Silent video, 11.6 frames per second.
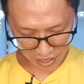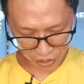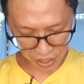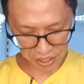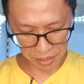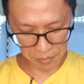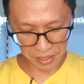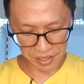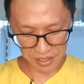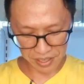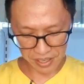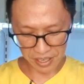I adjust it a
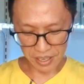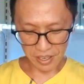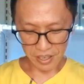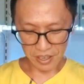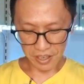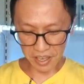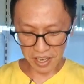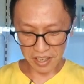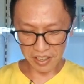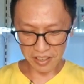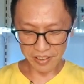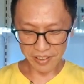bit.
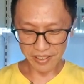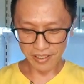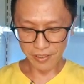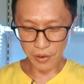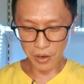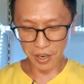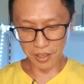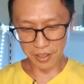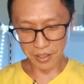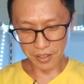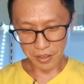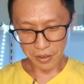Hey! Wow!
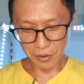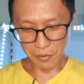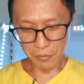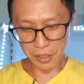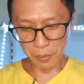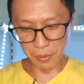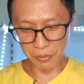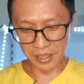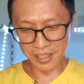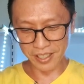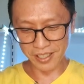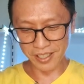Fits
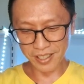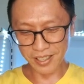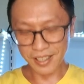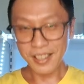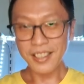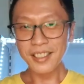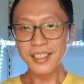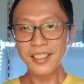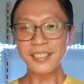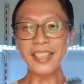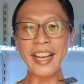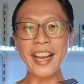perfectly.
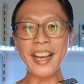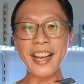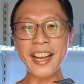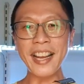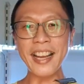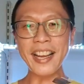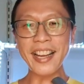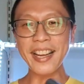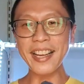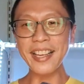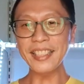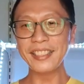
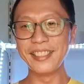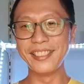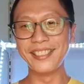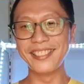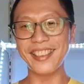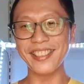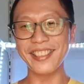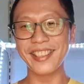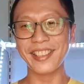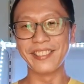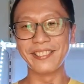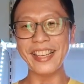Ta-da! You got
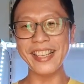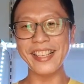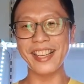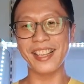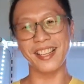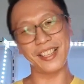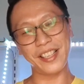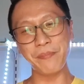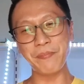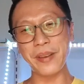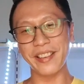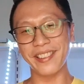your razor!
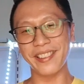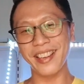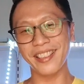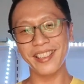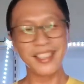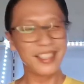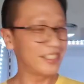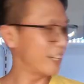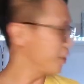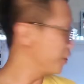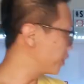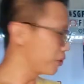Simple, right?
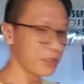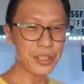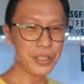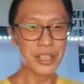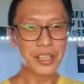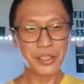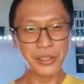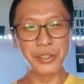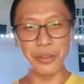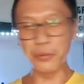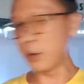Then you use a